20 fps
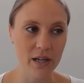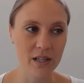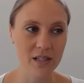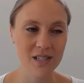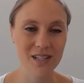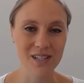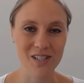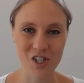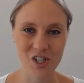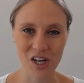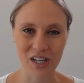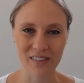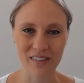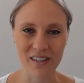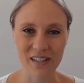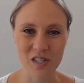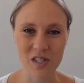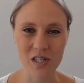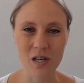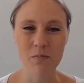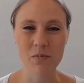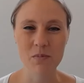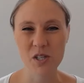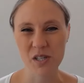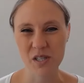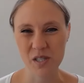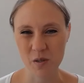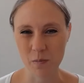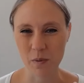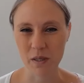to check the
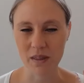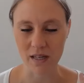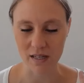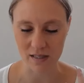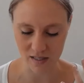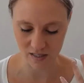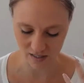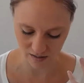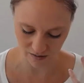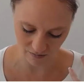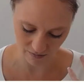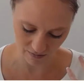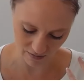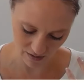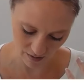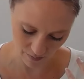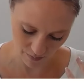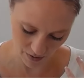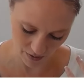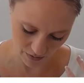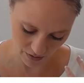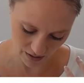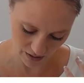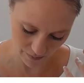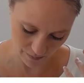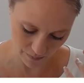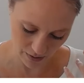assumptions, but that's about it.